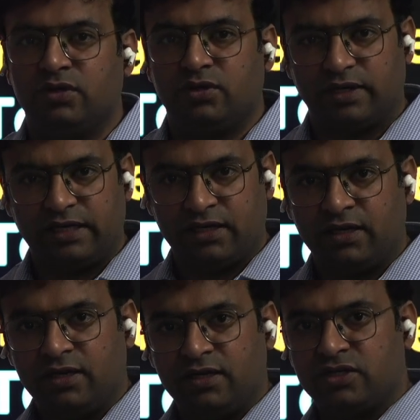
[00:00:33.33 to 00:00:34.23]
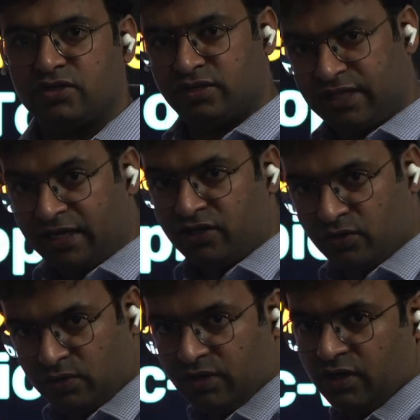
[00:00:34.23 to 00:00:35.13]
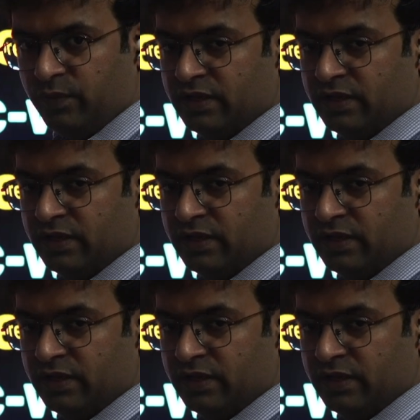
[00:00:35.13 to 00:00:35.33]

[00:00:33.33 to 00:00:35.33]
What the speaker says: right? So on that note, we are